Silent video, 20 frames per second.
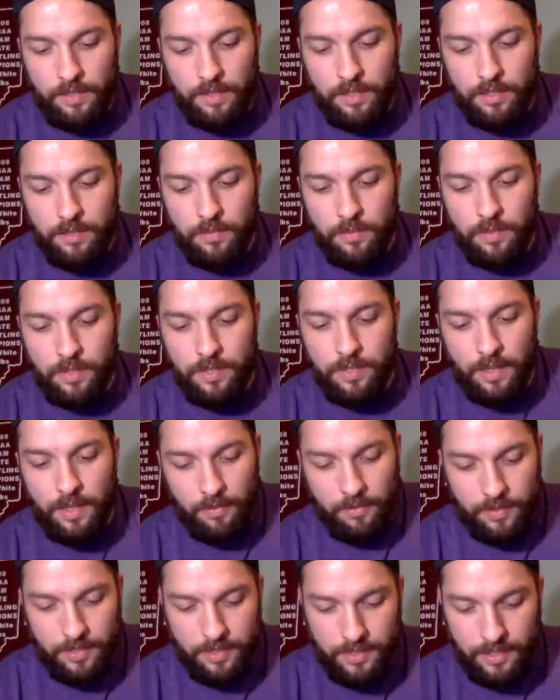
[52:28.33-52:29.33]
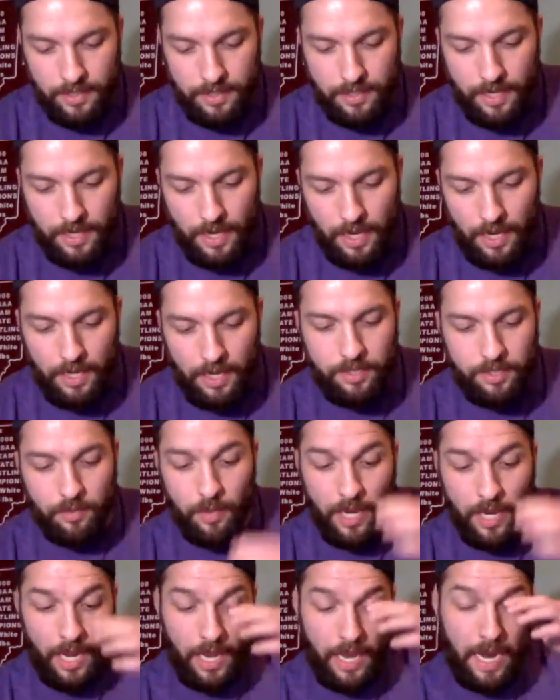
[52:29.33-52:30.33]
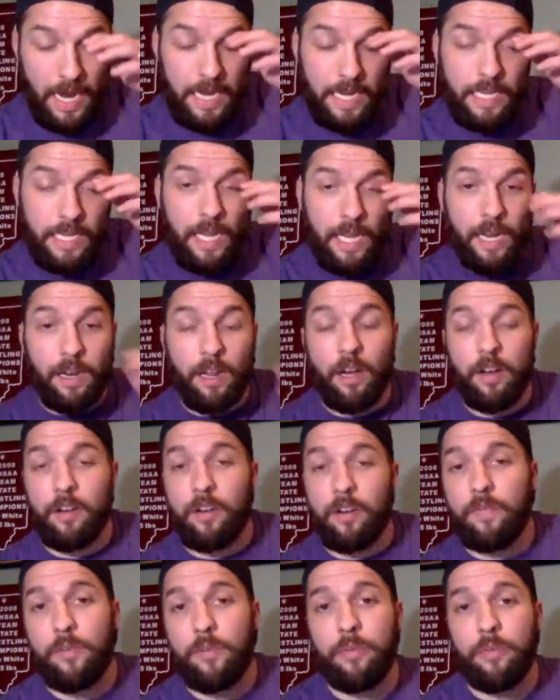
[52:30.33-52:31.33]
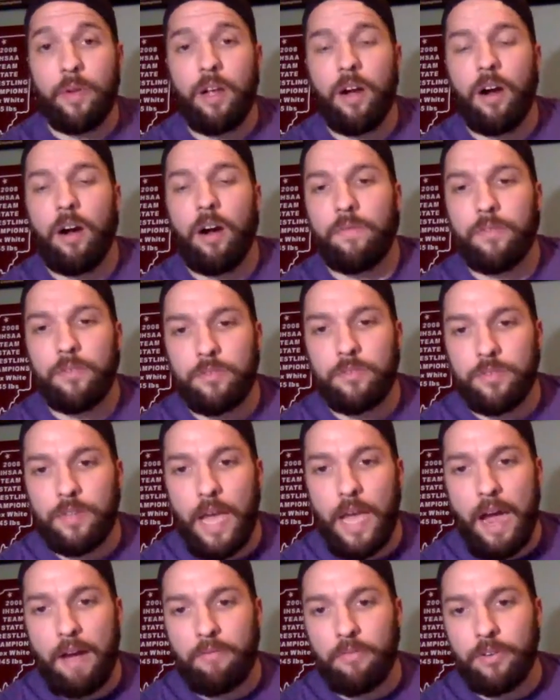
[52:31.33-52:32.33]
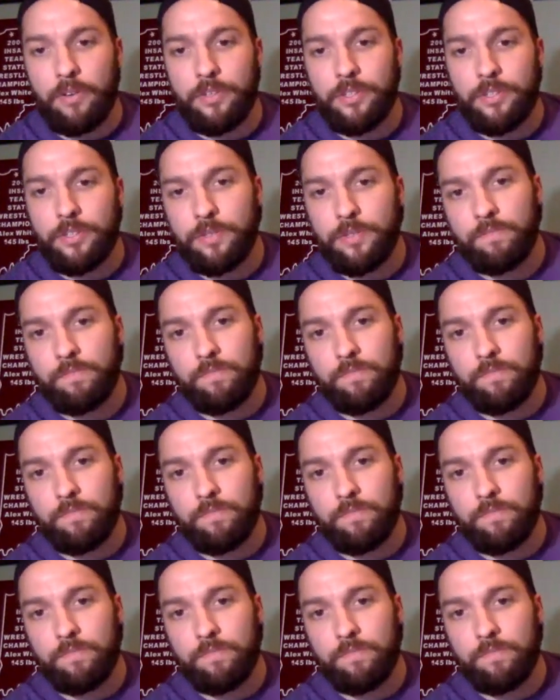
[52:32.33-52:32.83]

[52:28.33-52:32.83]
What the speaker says: us with that was 6K. So we got 8,900 for 3 golfers, average.